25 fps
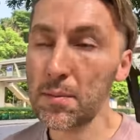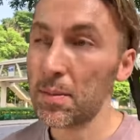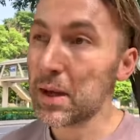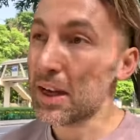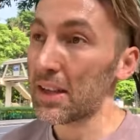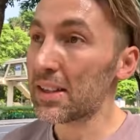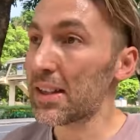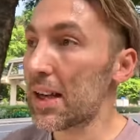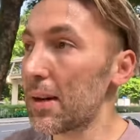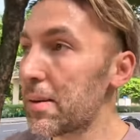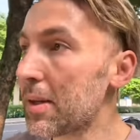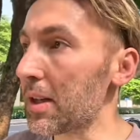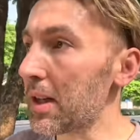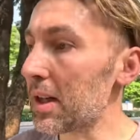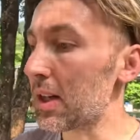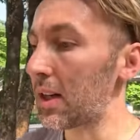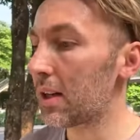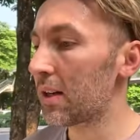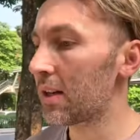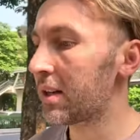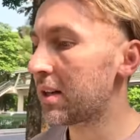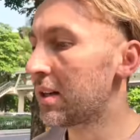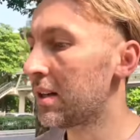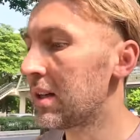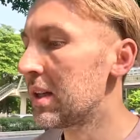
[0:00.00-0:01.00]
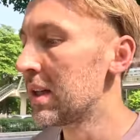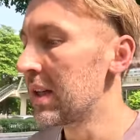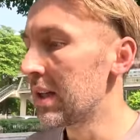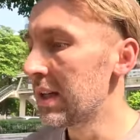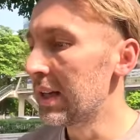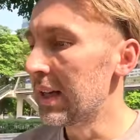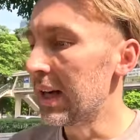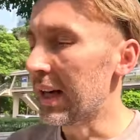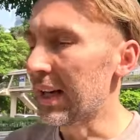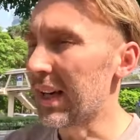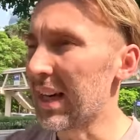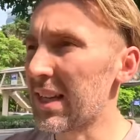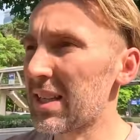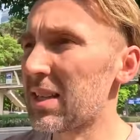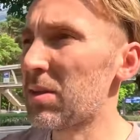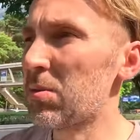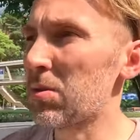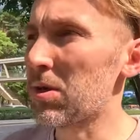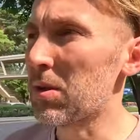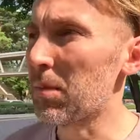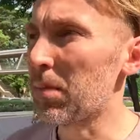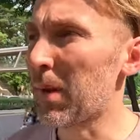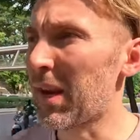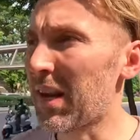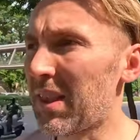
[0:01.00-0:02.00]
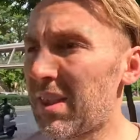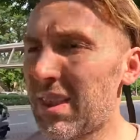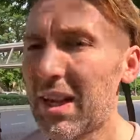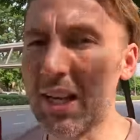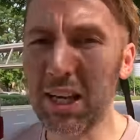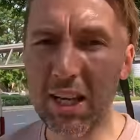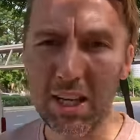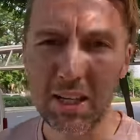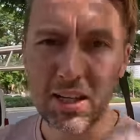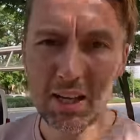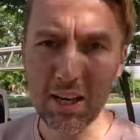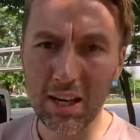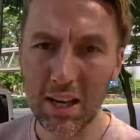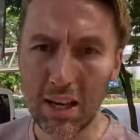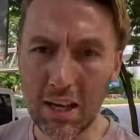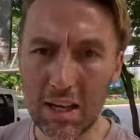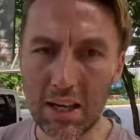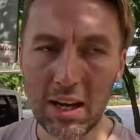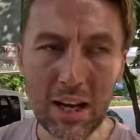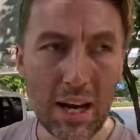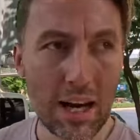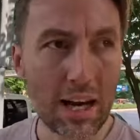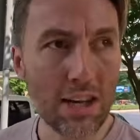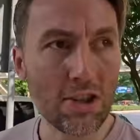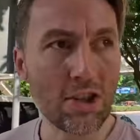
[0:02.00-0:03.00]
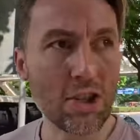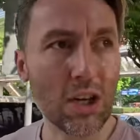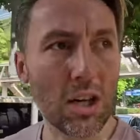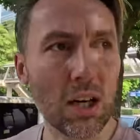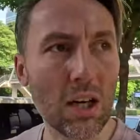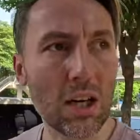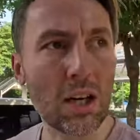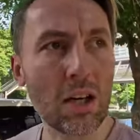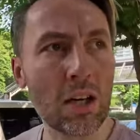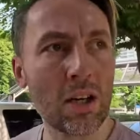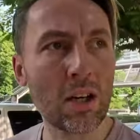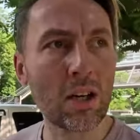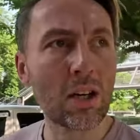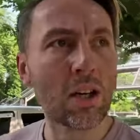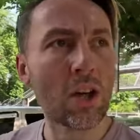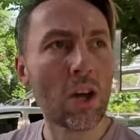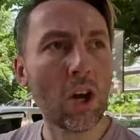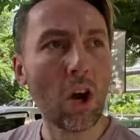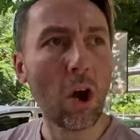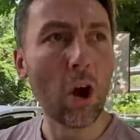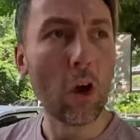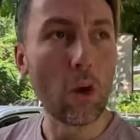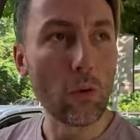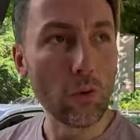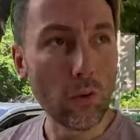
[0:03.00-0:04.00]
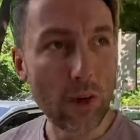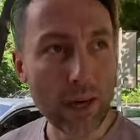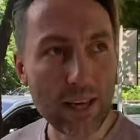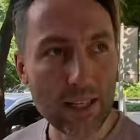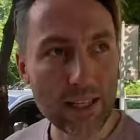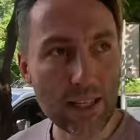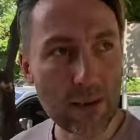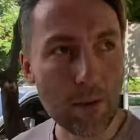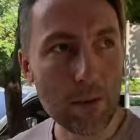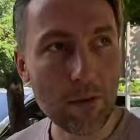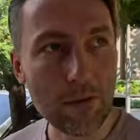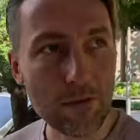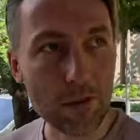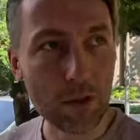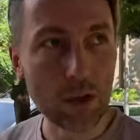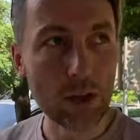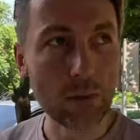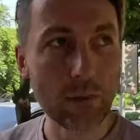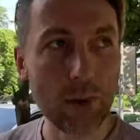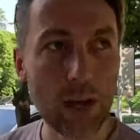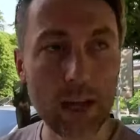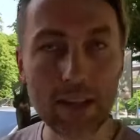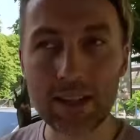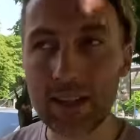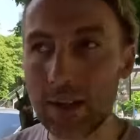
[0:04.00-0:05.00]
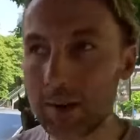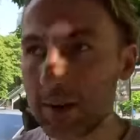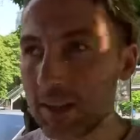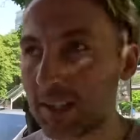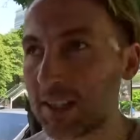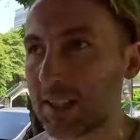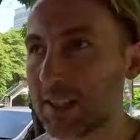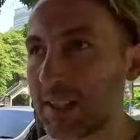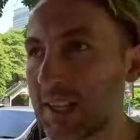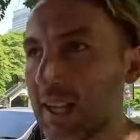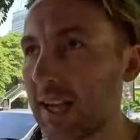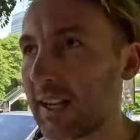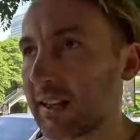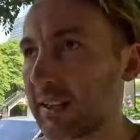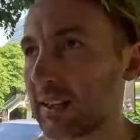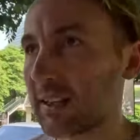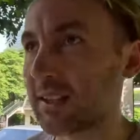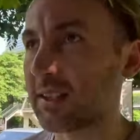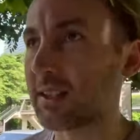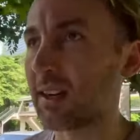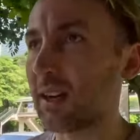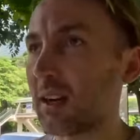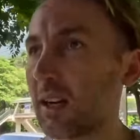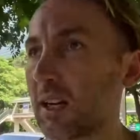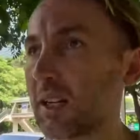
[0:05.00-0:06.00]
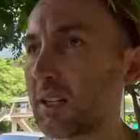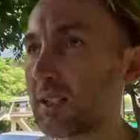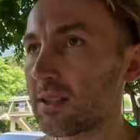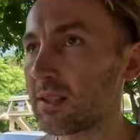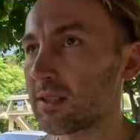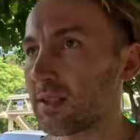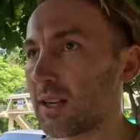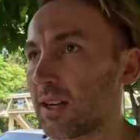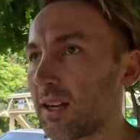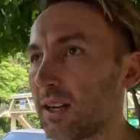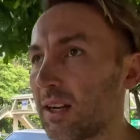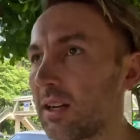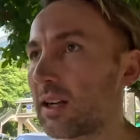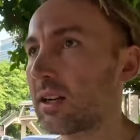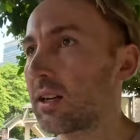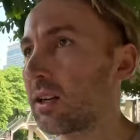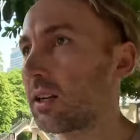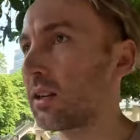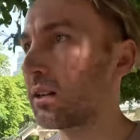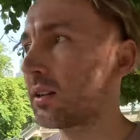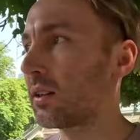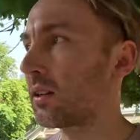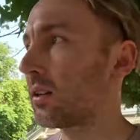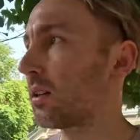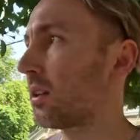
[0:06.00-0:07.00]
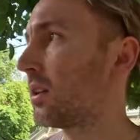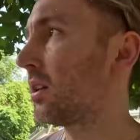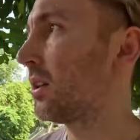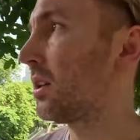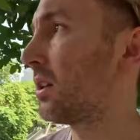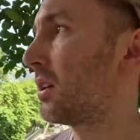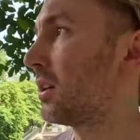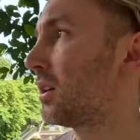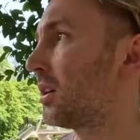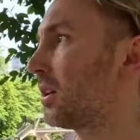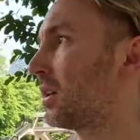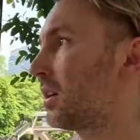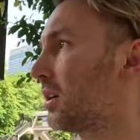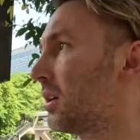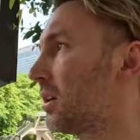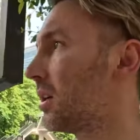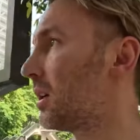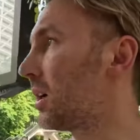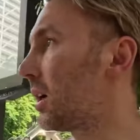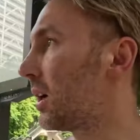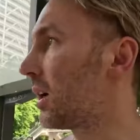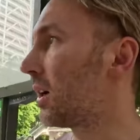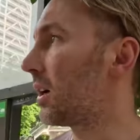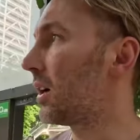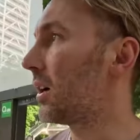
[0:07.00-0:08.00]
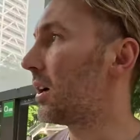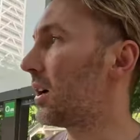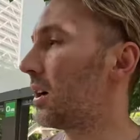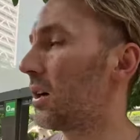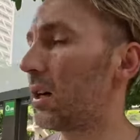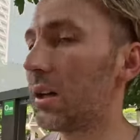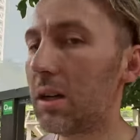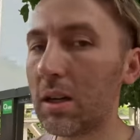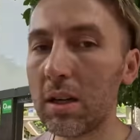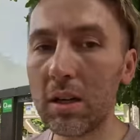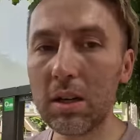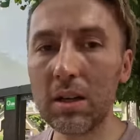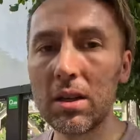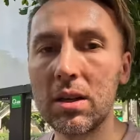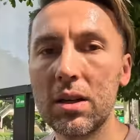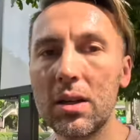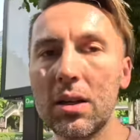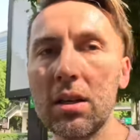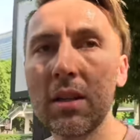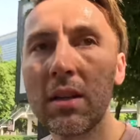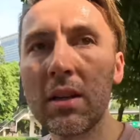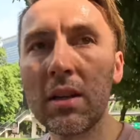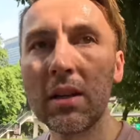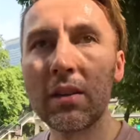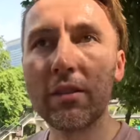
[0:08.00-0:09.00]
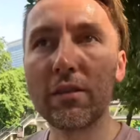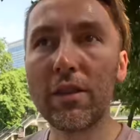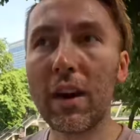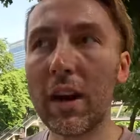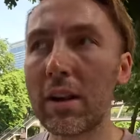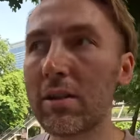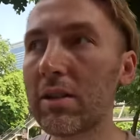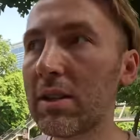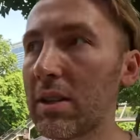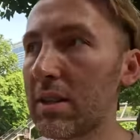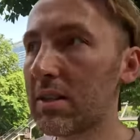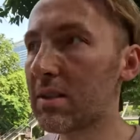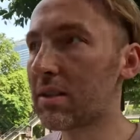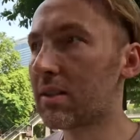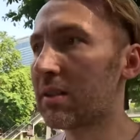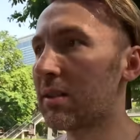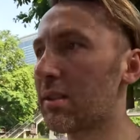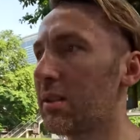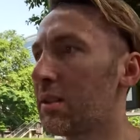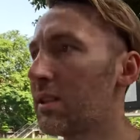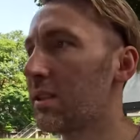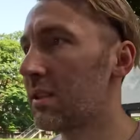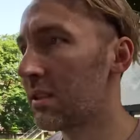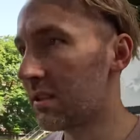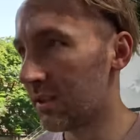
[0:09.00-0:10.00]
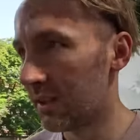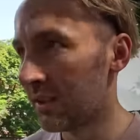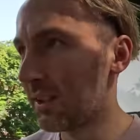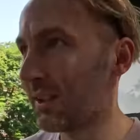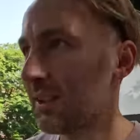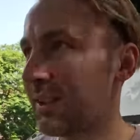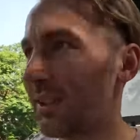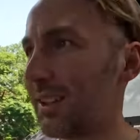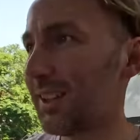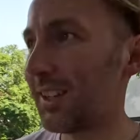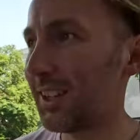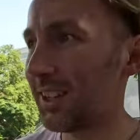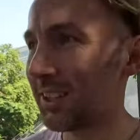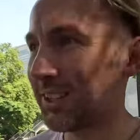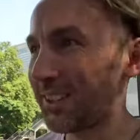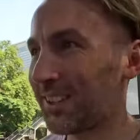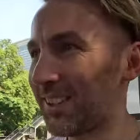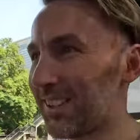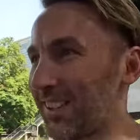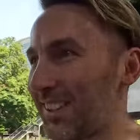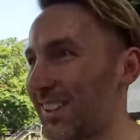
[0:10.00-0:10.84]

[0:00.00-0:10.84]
the pandemic. I guess it was a big thing in, in Asia already before the pandemic because they had the SARS uh, uh, virus. Hello.